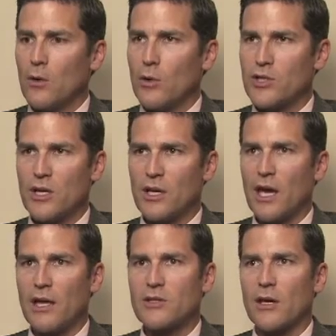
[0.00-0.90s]
which
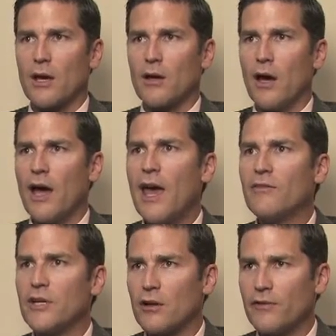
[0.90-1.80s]
indicates a
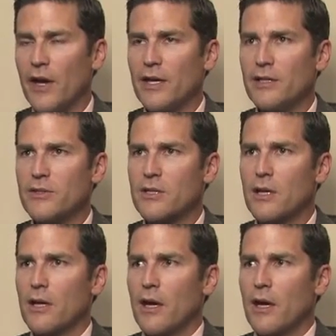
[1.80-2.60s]
heavier phase.